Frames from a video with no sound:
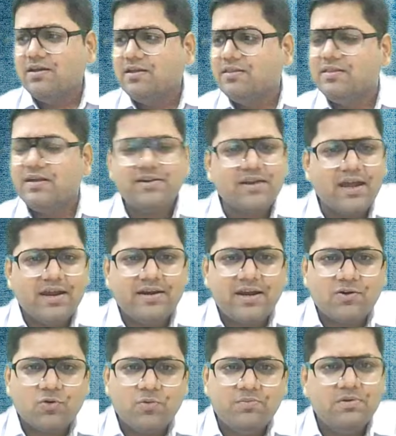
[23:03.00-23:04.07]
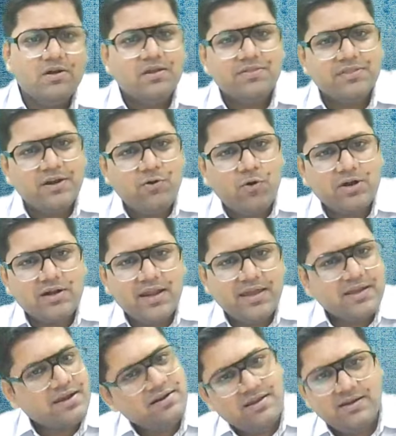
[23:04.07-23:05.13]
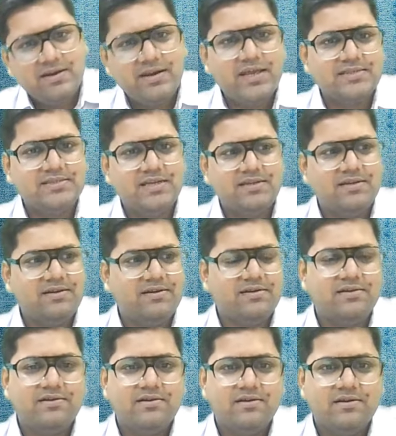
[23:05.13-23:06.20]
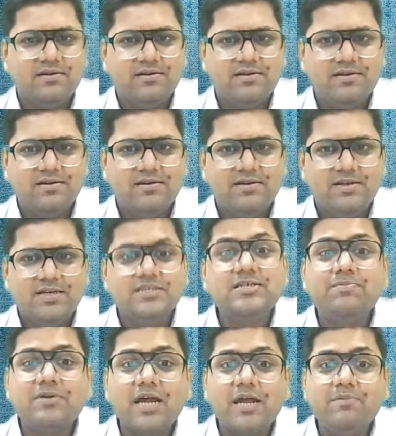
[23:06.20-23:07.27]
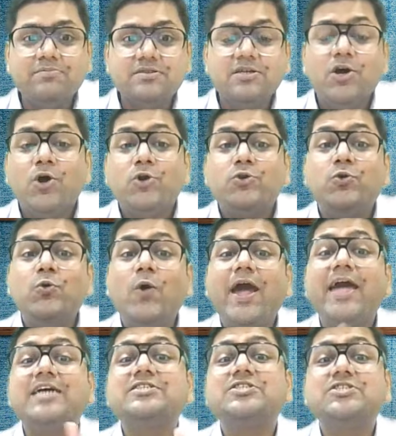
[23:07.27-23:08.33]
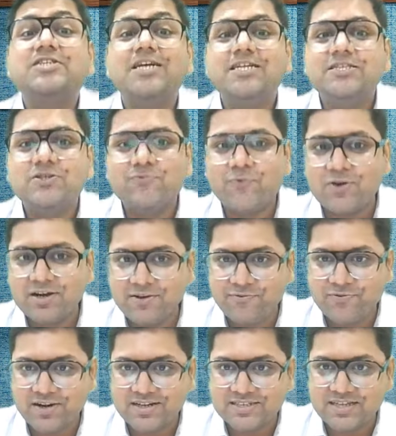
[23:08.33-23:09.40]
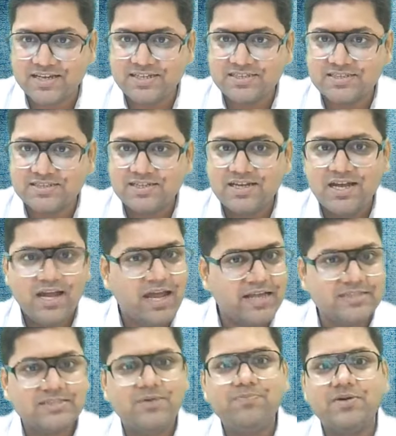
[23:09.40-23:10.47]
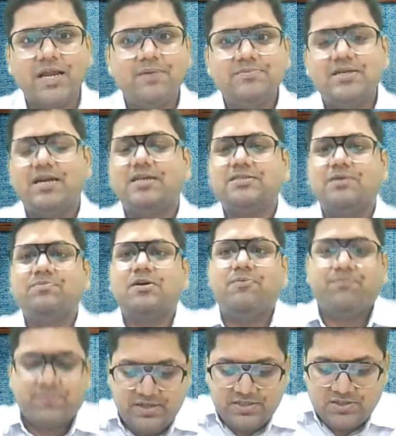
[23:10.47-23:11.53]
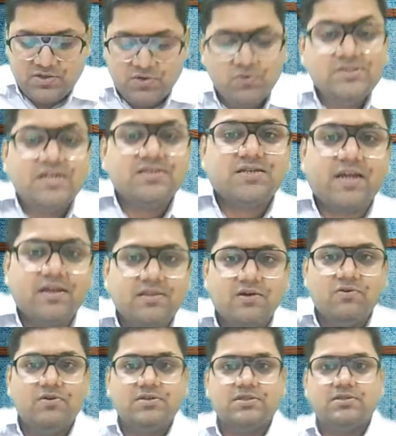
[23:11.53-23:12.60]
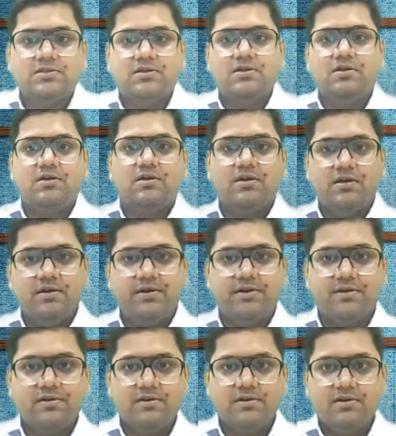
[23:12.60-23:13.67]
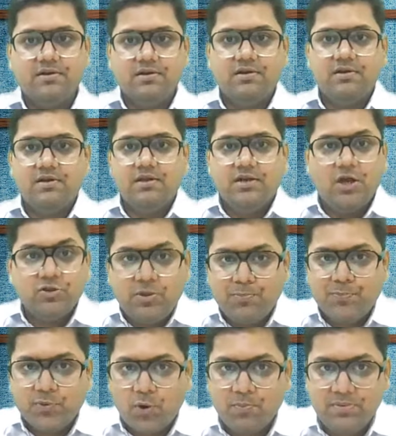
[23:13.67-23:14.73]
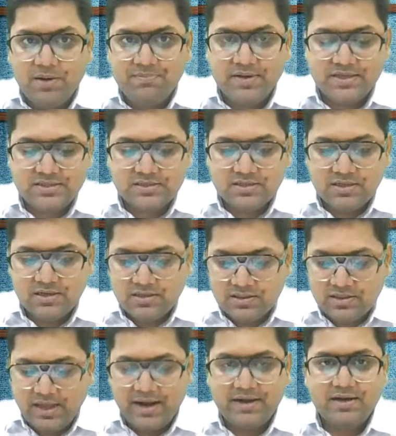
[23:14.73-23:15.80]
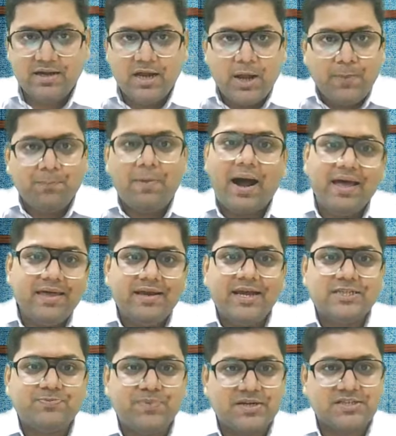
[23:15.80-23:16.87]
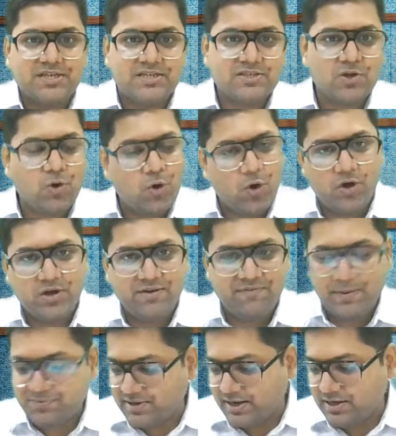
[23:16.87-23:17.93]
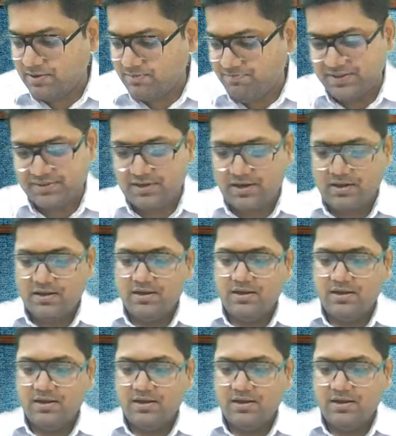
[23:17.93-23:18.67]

they try it at home, they don't like it, next day they return. Sometimes to exchange for a different size, and sometimes there are some companies who just take the goods return. Now the problem is that buyer has purchased on a website Myntra.